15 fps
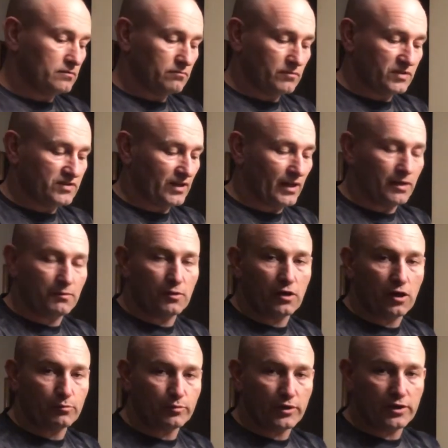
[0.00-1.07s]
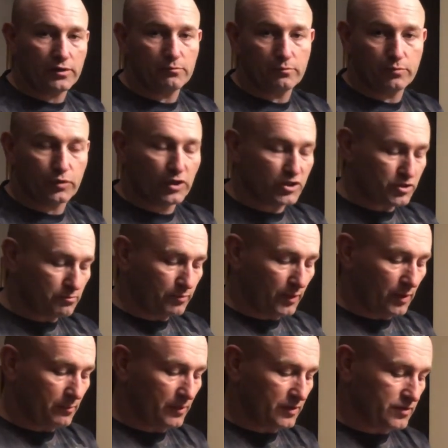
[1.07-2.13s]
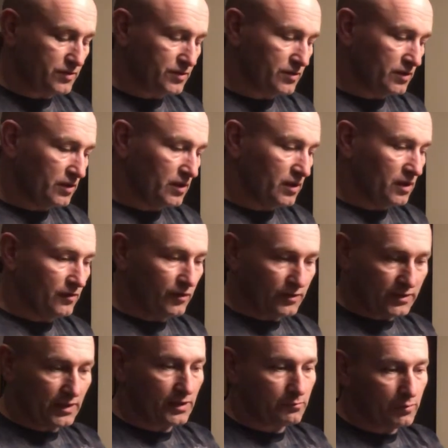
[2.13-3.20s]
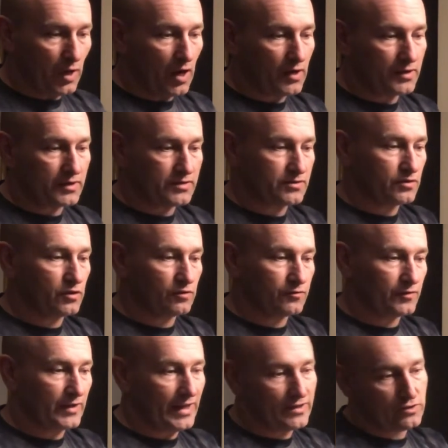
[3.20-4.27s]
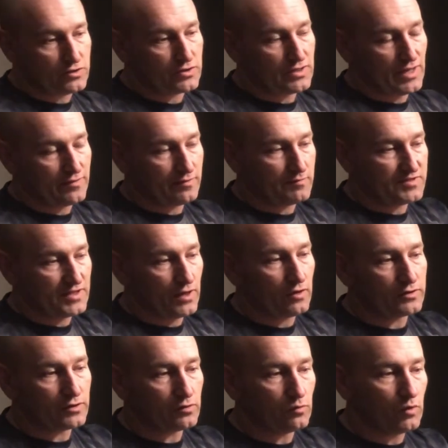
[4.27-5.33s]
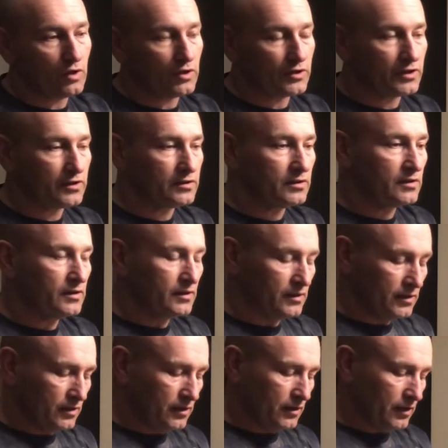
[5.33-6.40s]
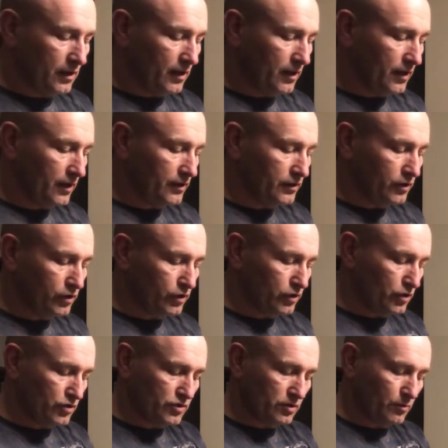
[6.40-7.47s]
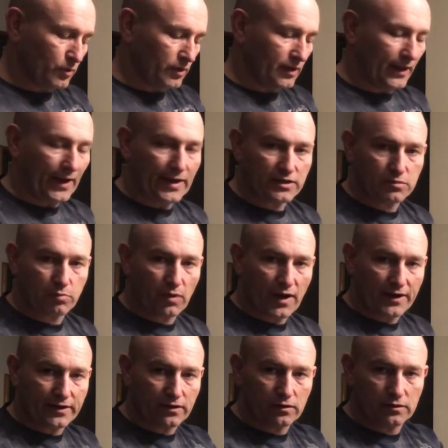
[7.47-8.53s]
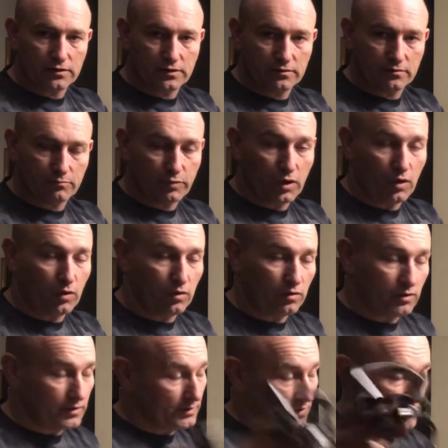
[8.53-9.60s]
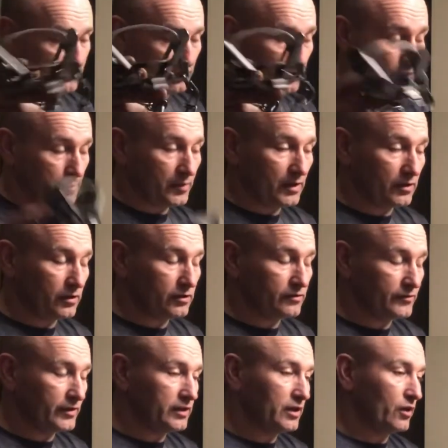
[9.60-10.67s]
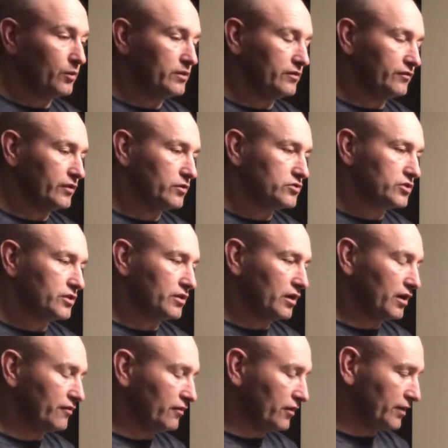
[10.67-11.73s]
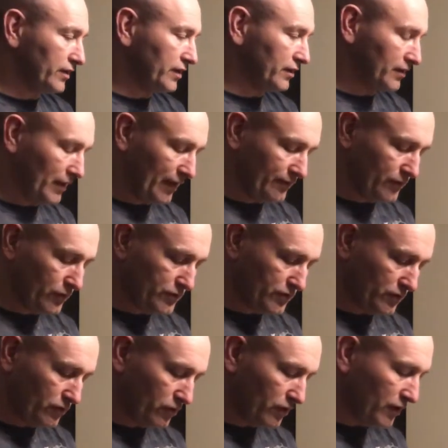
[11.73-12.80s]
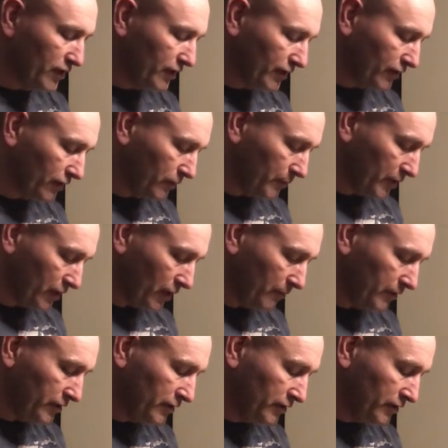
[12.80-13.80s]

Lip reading: setting them along bridge abutments. If you're digging pockets, good for that. You just have them set under the water. You can use them with a hags bracket on a pole, and that's going to be another video in the future. I've already had those on order. They're going to be coming.